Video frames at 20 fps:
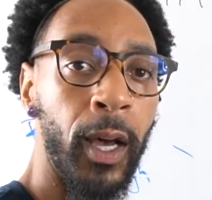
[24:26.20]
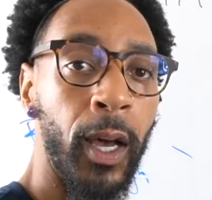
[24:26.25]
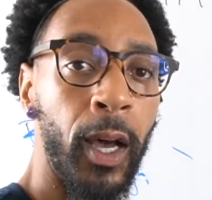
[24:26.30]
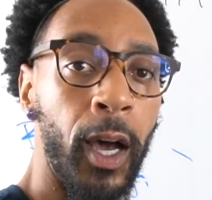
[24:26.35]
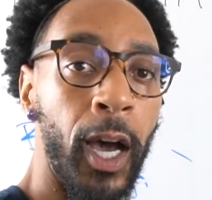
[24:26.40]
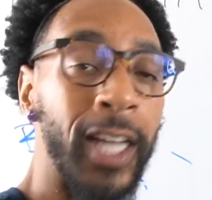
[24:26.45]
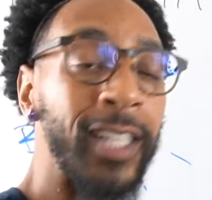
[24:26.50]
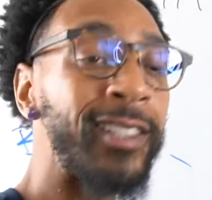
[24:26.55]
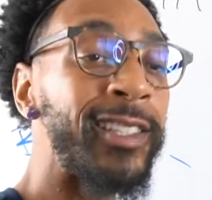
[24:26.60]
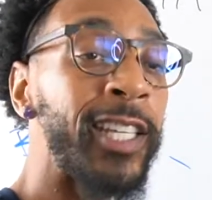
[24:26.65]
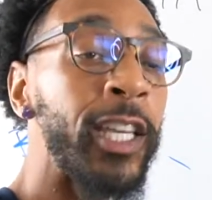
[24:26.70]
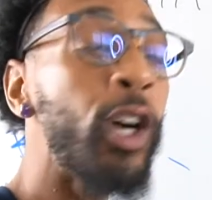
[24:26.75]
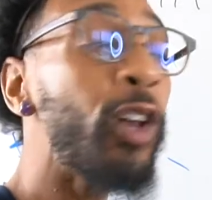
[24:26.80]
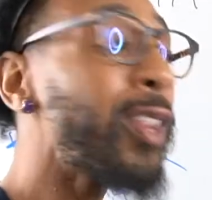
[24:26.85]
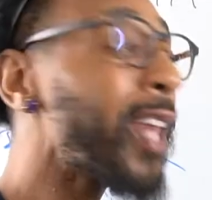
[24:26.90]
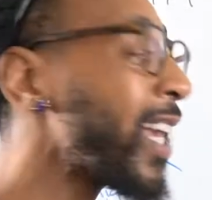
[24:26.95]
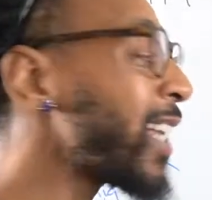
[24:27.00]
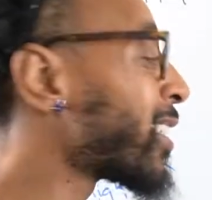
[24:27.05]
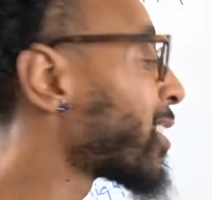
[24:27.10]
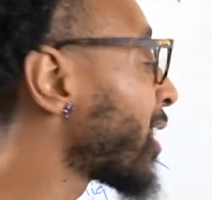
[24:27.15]
Until
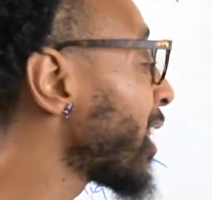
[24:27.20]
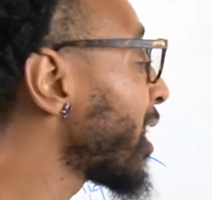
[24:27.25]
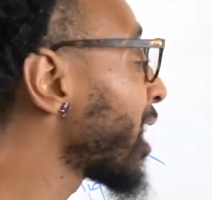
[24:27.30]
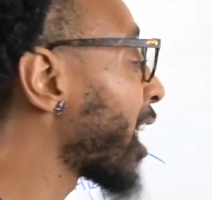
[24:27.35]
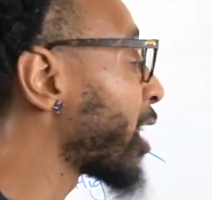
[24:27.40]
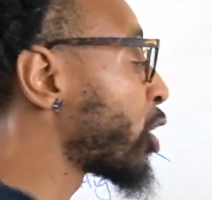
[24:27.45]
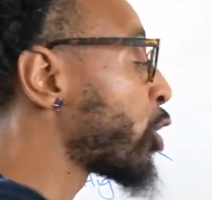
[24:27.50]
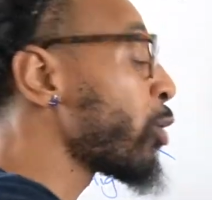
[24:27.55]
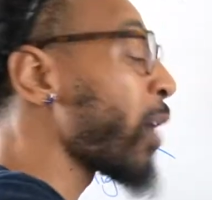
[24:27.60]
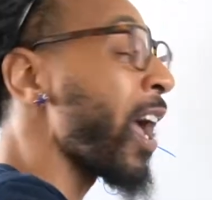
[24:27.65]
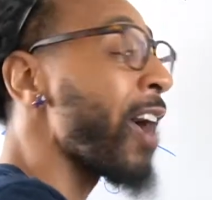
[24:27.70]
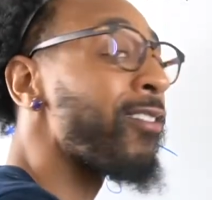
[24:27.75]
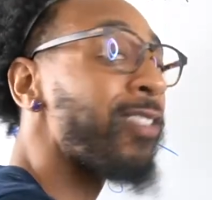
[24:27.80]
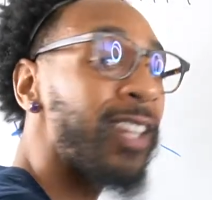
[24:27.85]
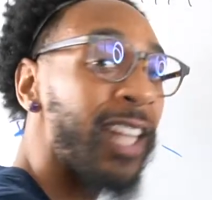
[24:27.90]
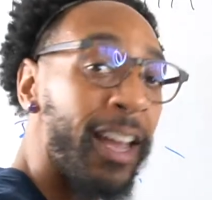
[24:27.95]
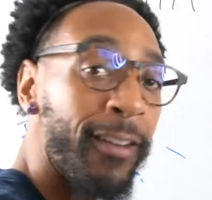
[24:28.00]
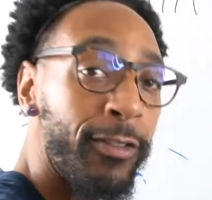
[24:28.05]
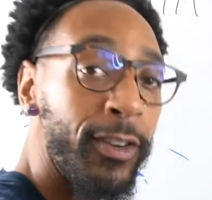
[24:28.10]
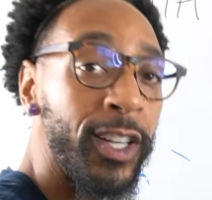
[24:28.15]
they see that you have
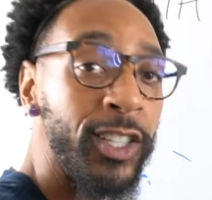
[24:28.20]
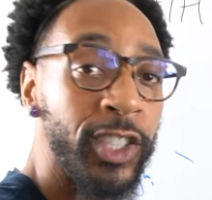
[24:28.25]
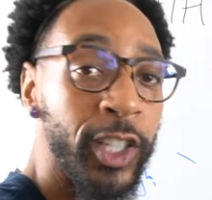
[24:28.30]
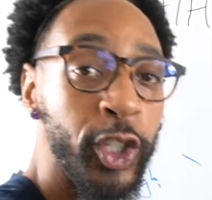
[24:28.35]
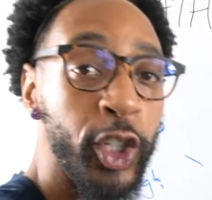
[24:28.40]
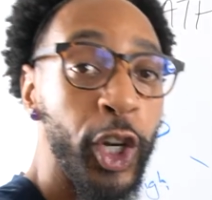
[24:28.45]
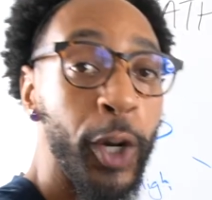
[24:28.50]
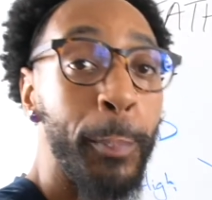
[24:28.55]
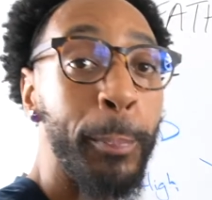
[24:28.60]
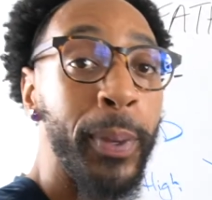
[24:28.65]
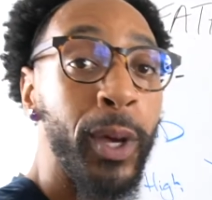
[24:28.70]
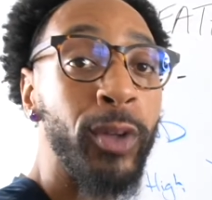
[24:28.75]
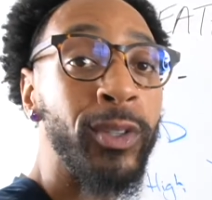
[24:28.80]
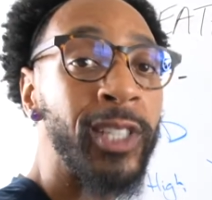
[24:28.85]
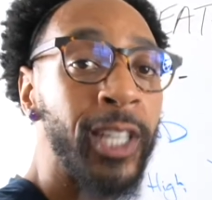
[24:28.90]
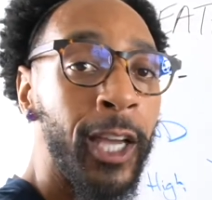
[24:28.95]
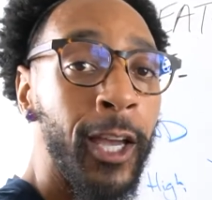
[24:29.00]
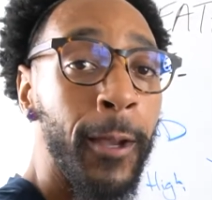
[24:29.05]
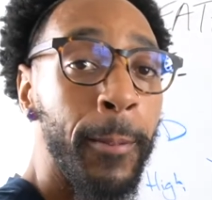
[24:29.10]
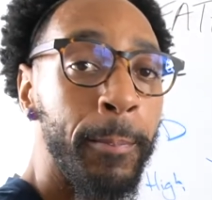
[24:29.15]
leverage and you're built
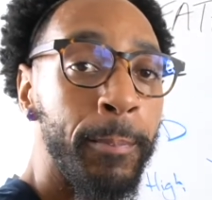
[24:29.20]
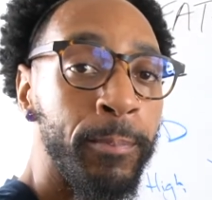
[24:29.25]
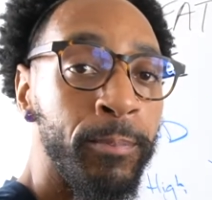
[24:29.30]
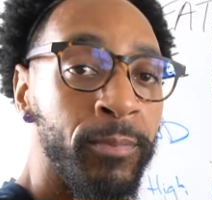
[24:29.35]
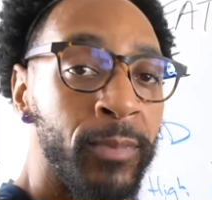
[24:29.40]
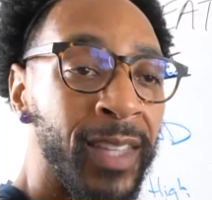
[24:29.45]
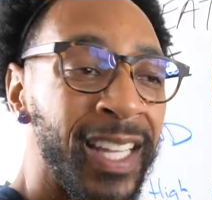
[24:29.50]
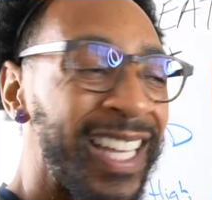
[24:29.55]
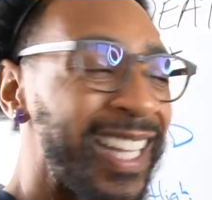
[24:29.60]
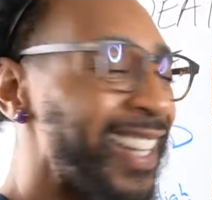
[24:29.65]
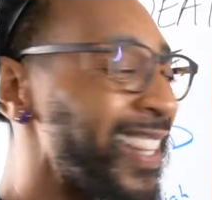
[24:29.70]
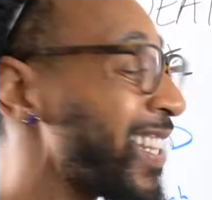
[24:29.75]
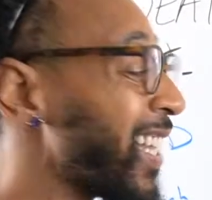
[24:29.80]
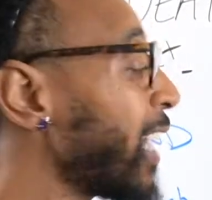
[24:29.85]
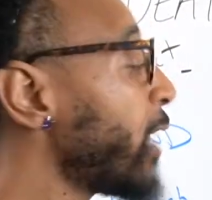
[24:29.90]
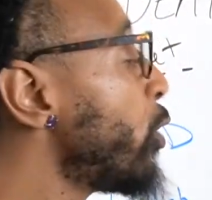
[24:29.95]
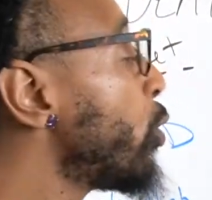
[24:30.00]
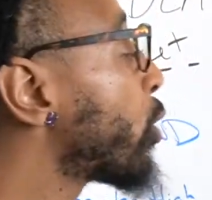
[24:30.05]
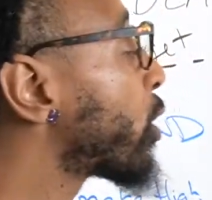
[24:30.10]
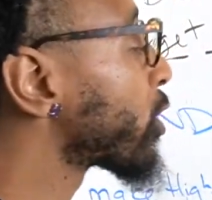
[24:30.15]
up,
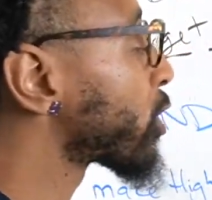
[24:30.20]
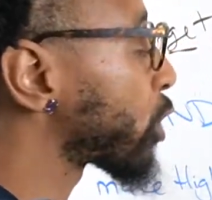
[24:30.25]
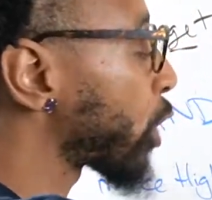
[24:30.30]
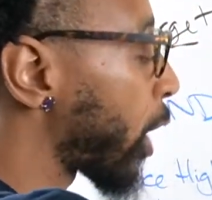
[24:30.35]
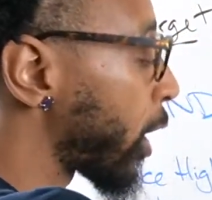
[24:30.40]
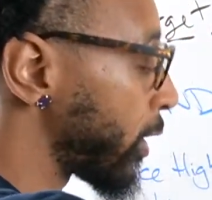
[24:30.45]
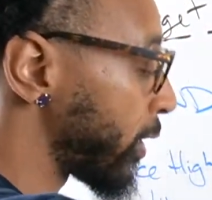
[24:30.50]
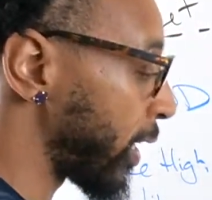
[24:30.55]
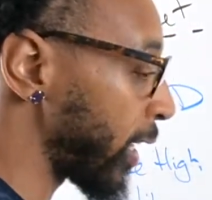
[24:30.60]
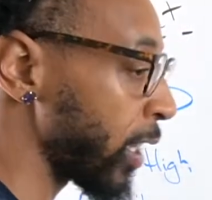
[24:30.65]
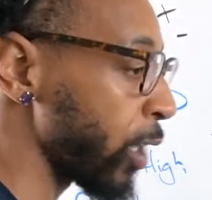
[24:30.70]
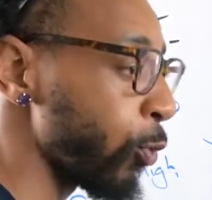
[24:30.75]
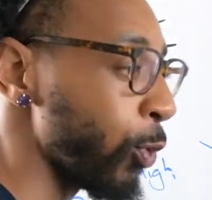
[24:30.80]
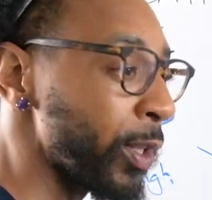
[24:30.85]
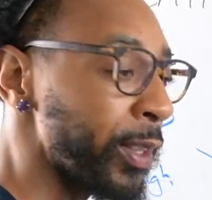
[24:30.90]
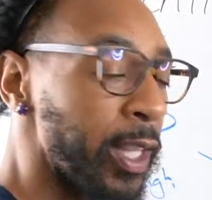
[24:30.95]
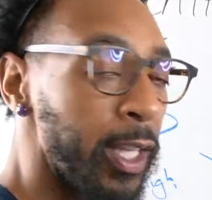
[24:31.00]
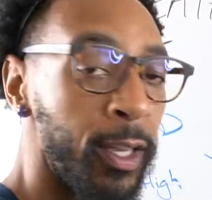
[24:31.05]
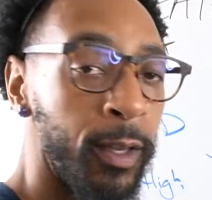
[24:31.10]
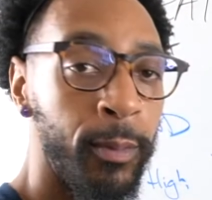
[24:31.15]
then you can start dealing with
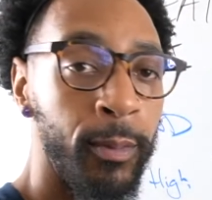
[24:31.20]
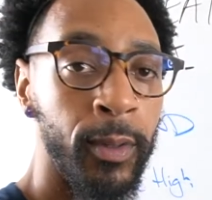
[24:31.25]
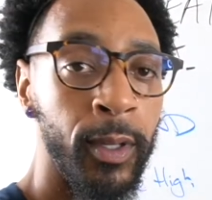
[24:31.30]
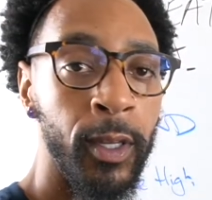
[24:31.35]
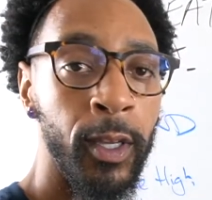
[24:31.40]
them.